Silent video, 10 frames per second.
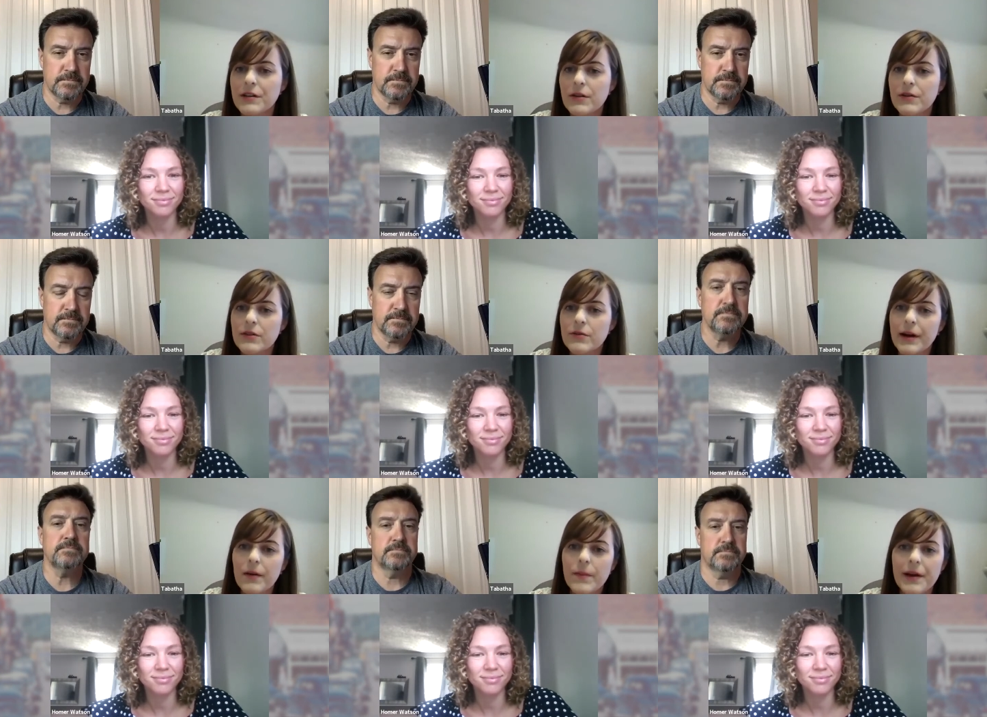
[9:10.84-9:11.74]
Speaker 1: So there's a
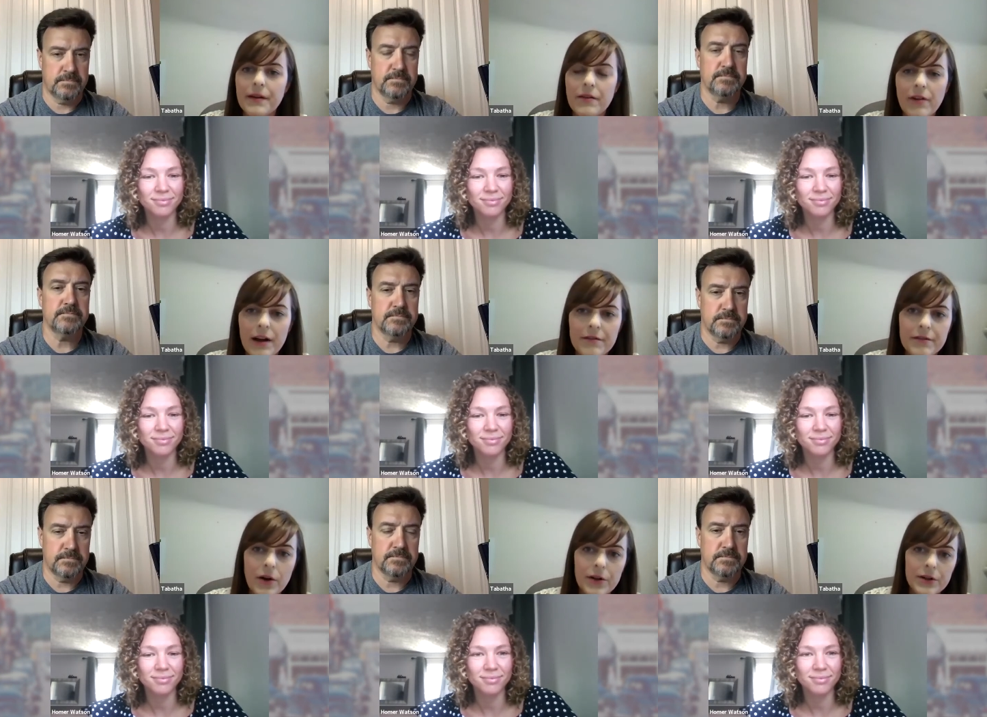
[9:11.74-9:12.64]
recommended
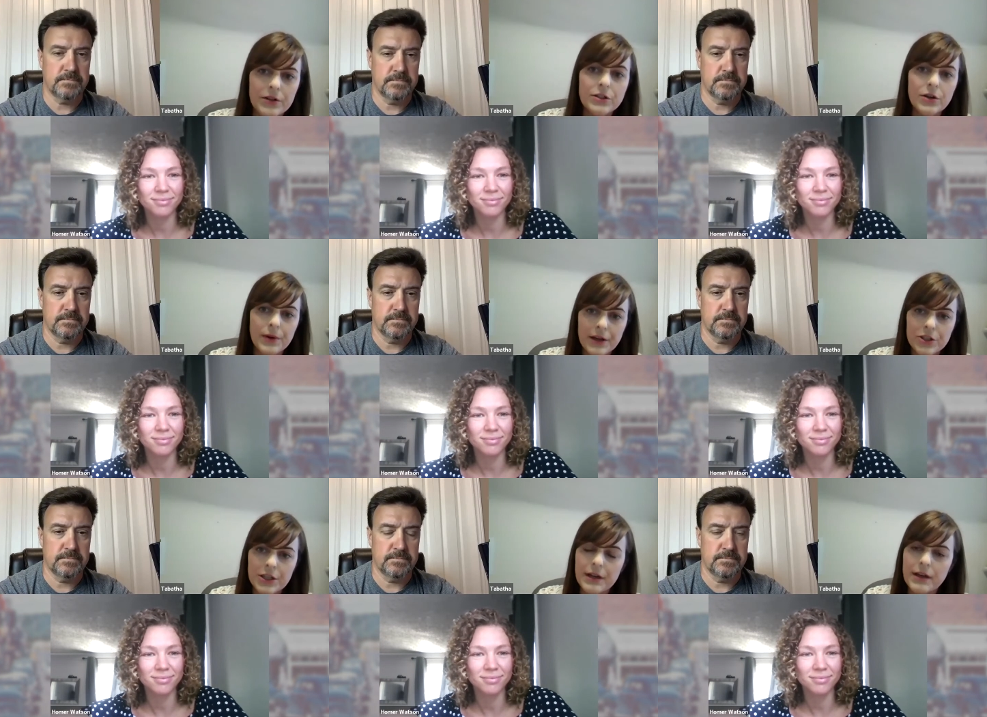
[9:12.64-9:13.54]
$5
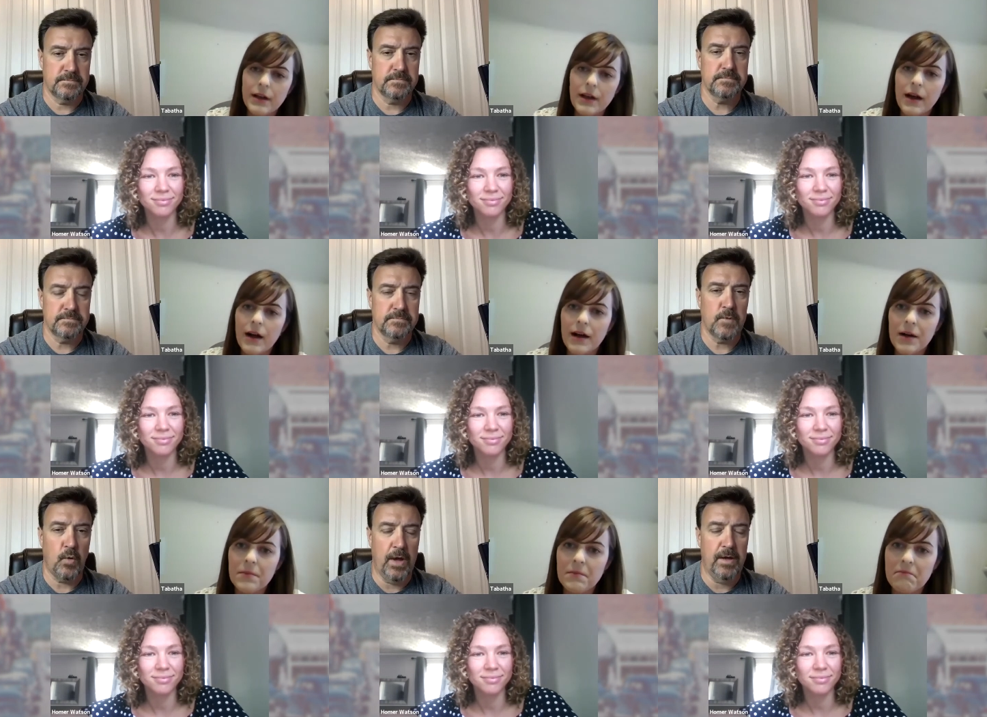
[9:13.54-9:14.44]
donation.
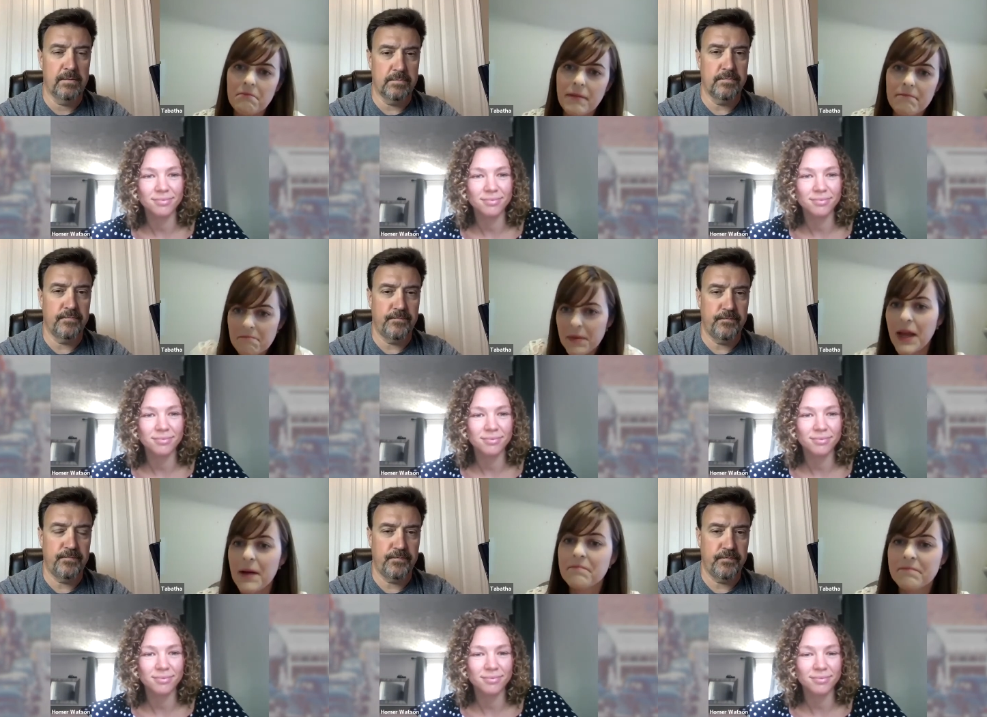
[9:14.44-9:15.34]
Um, but
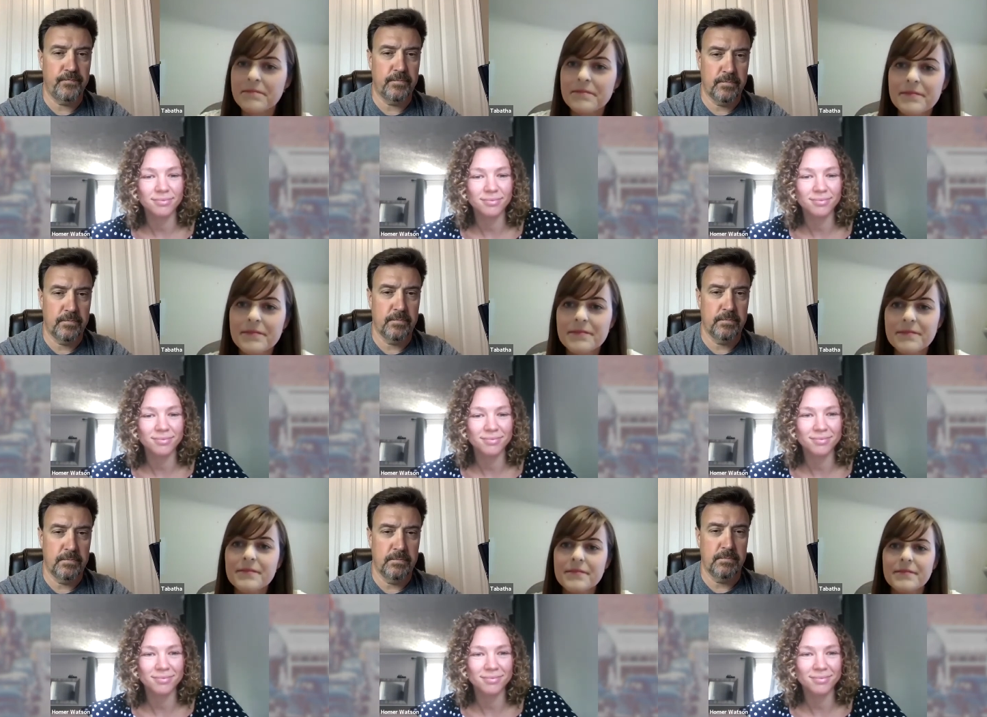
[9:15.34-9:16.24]
yeah.
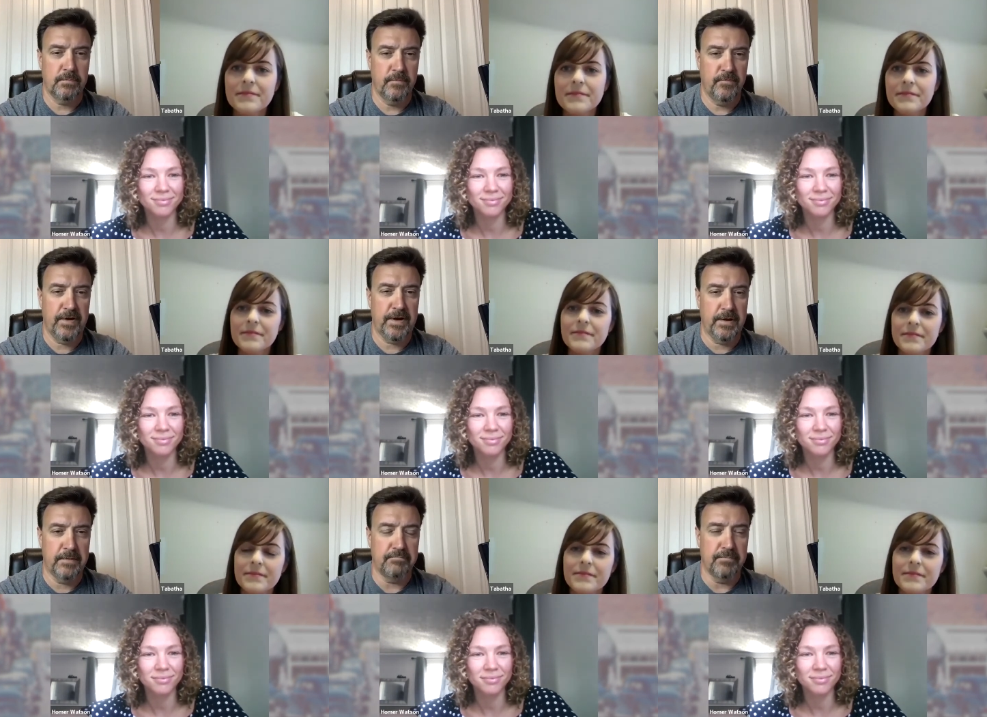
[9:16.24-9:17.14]
Speaker 2: Very
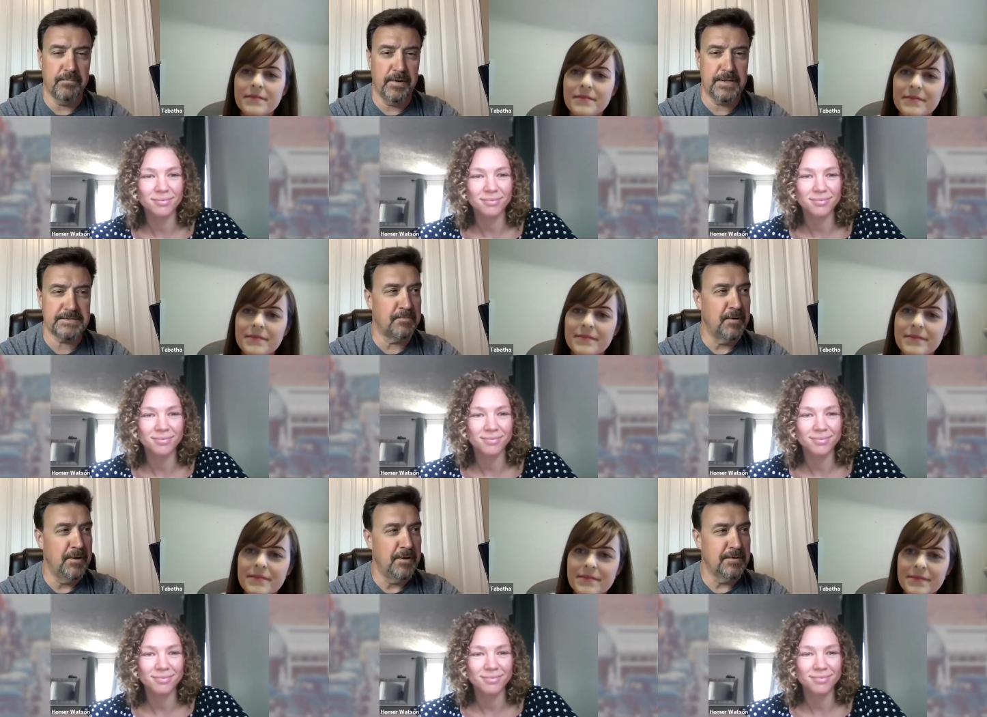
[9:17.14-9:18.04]
good. Awesome.
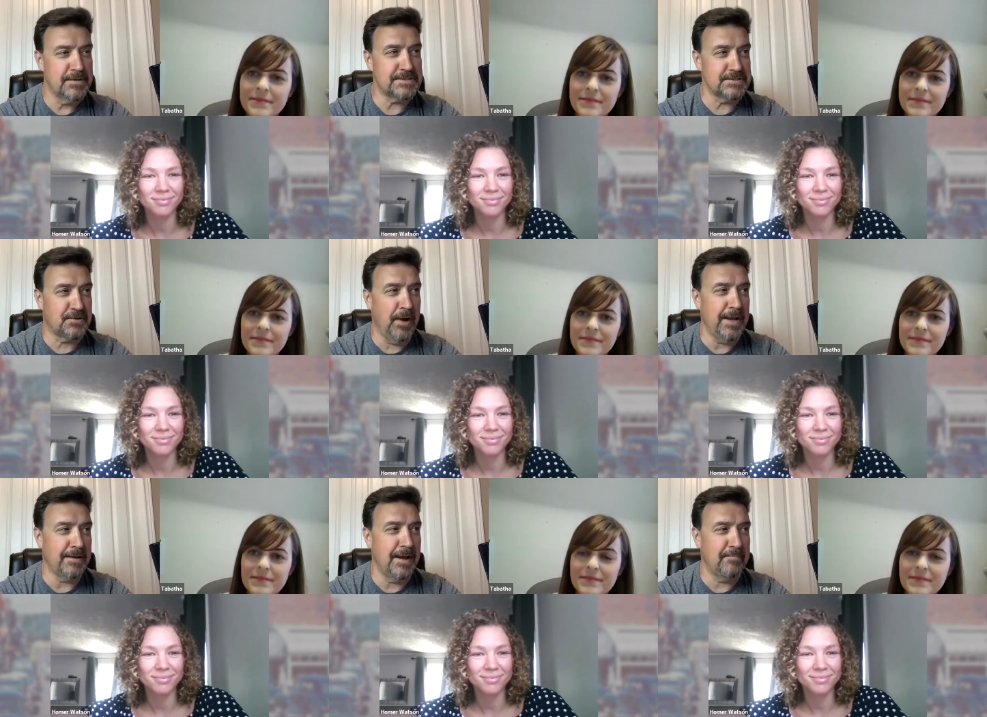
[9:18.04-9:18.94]
Well, this is
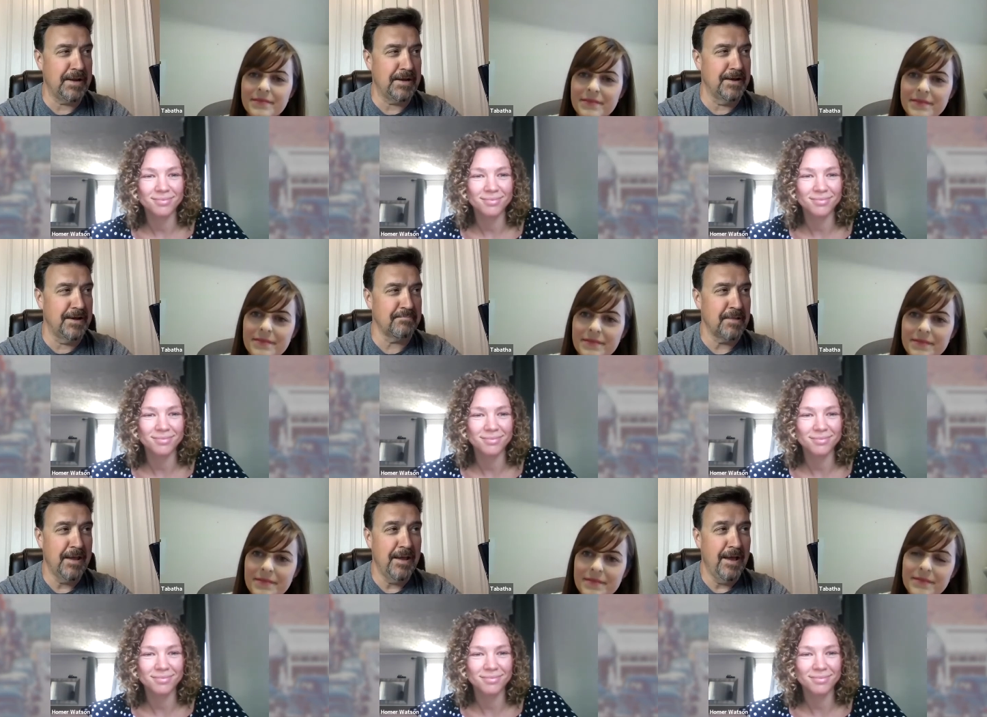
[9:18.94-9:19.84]
great. I mean, uh,
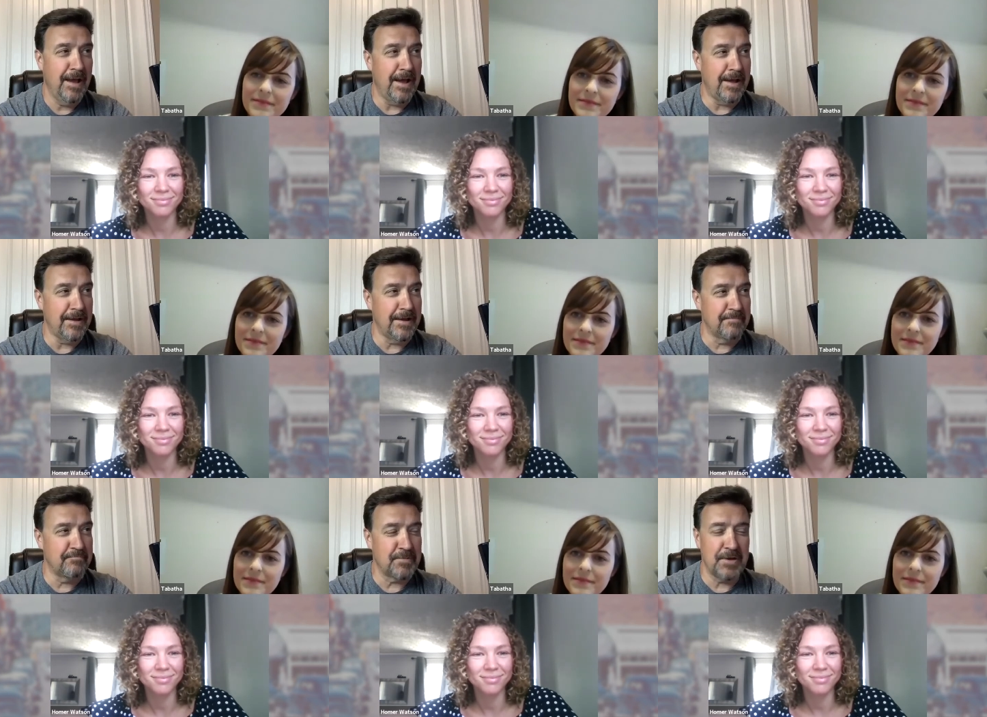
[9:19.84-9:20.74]
I,
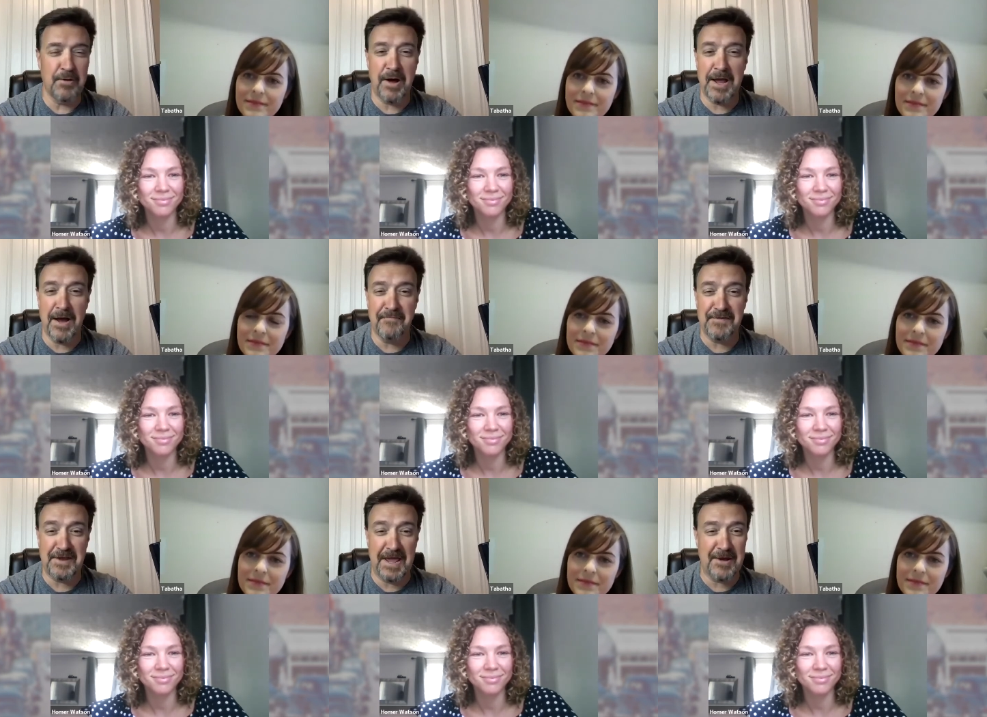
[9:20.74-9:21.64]
uh, you know, I often
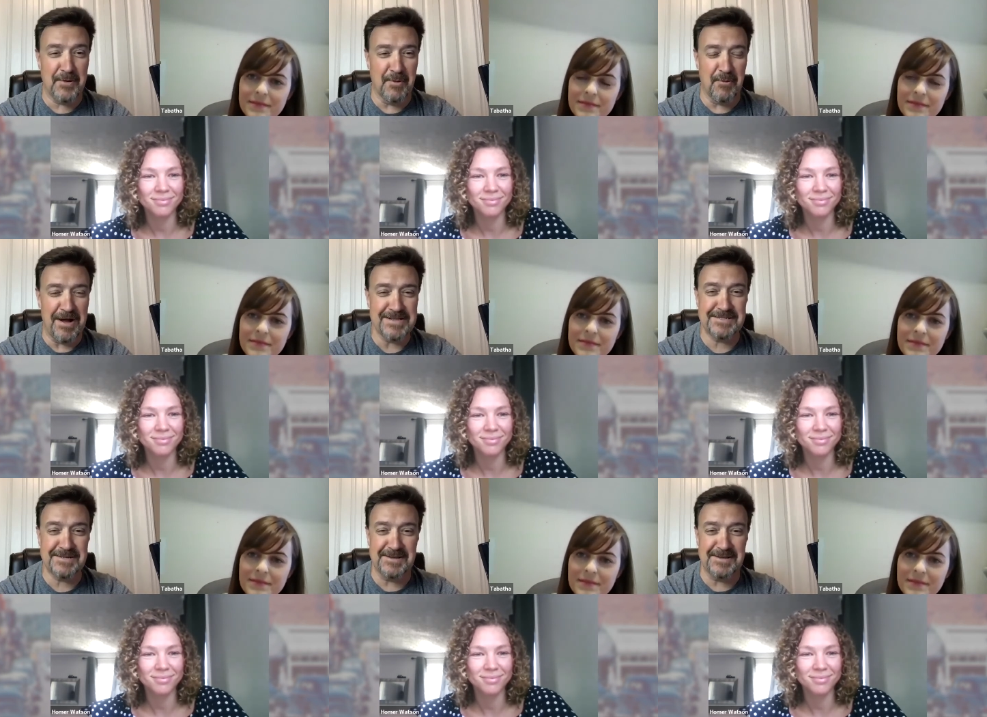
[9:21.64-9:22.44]
take Homer Watson. I